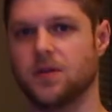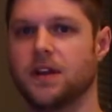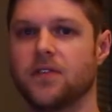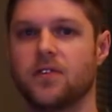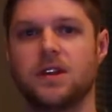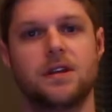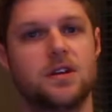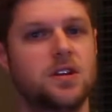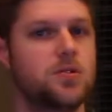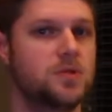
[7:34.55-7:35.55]
So I never
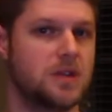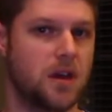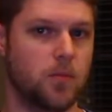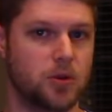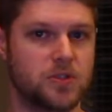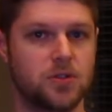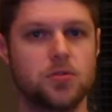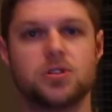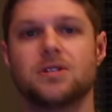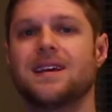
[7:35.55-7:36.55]
needed to use the onboard
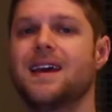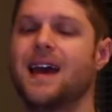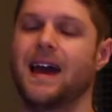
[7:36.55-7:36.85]
solution